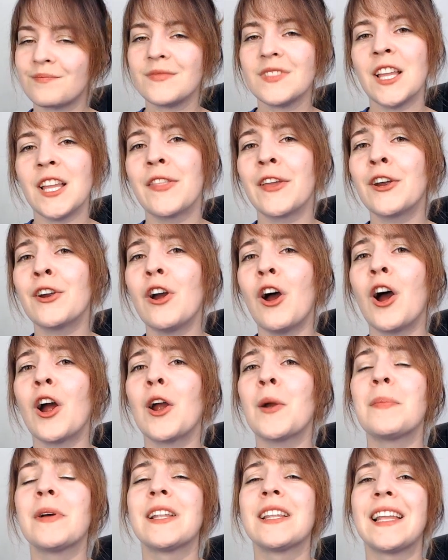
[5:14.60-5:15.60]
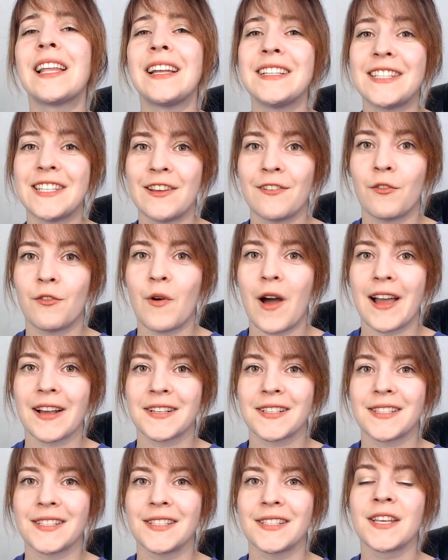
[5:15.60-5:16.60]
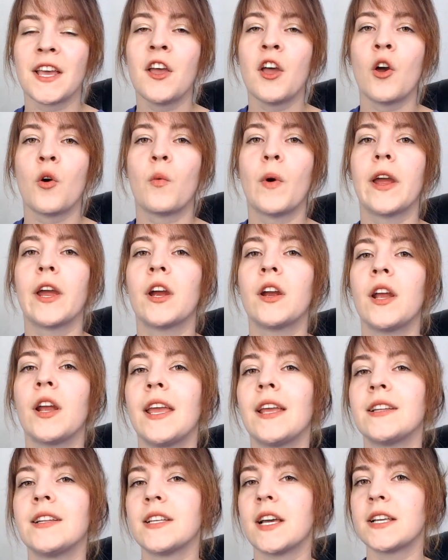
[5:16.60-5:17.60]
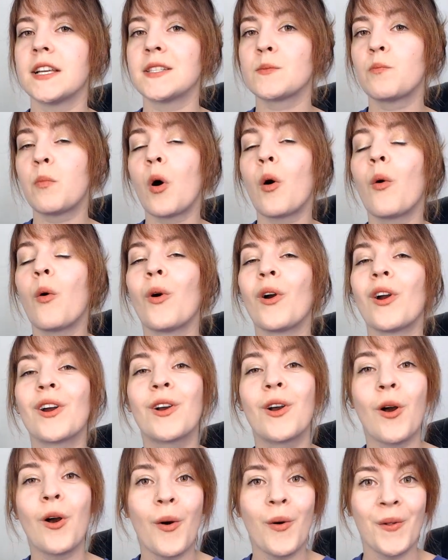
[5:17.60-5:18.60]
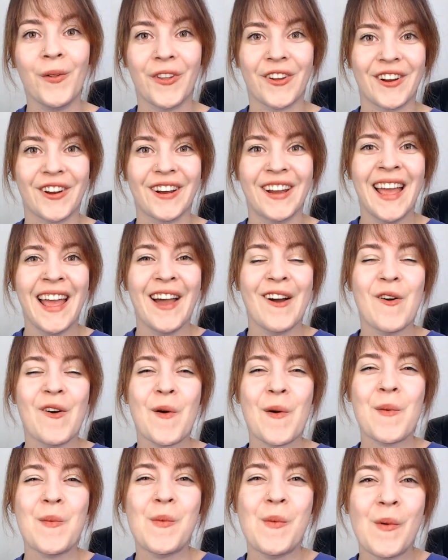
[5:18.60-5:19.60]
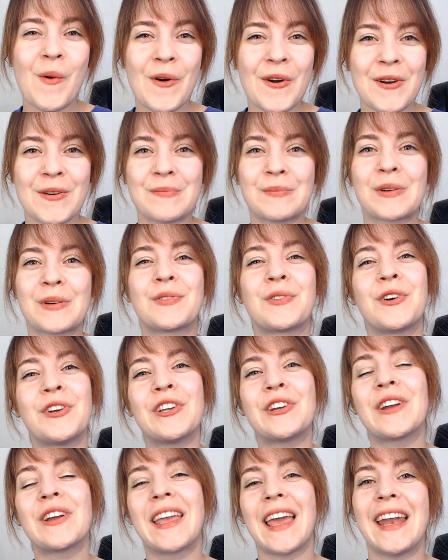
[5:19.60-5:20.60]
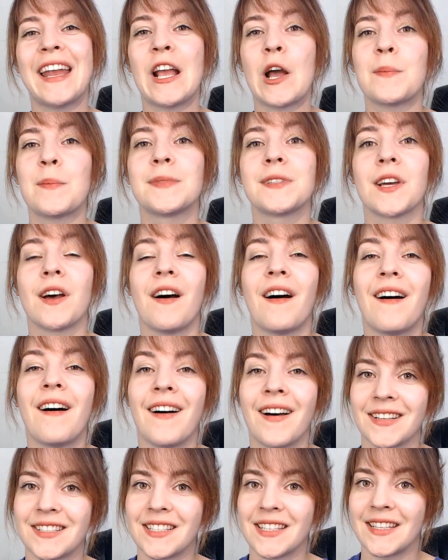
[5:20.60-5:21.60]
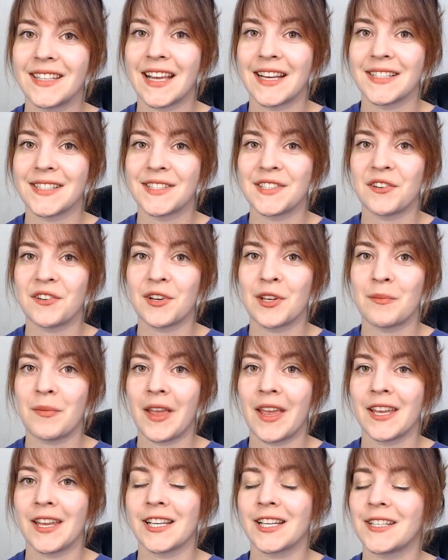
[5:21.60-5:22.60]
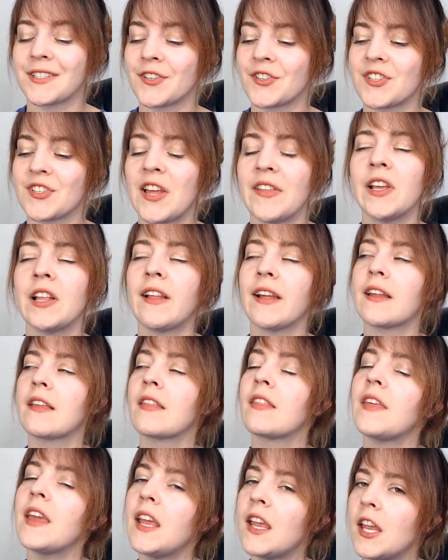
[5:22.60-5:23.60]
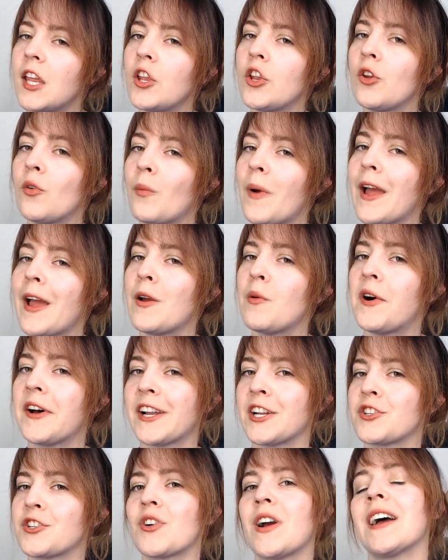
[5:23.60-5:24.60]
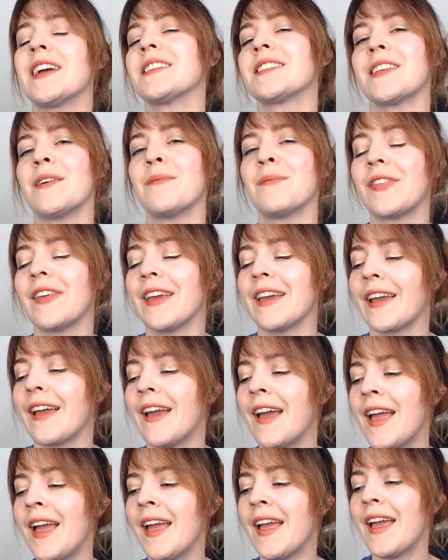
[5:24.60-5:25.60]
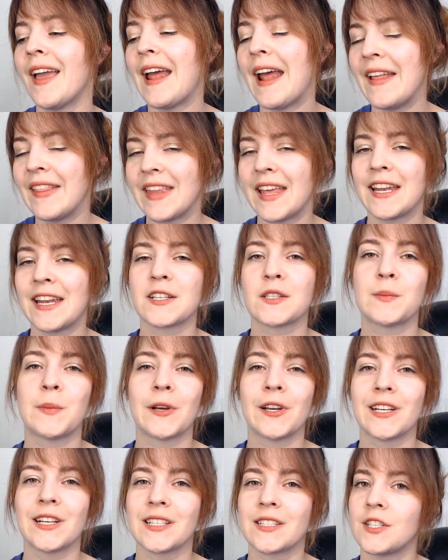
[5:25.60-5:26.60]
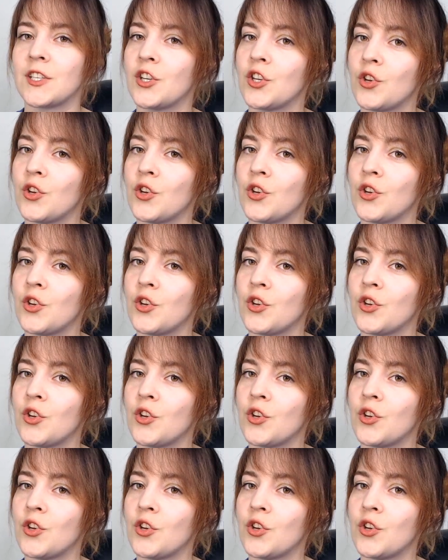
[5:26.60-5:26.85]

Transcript: there are plenty of waxes where it does pour colder or warm before you're getting up to hot in that searing pain, because there's nothing like thinking you might want to try something and then experiencing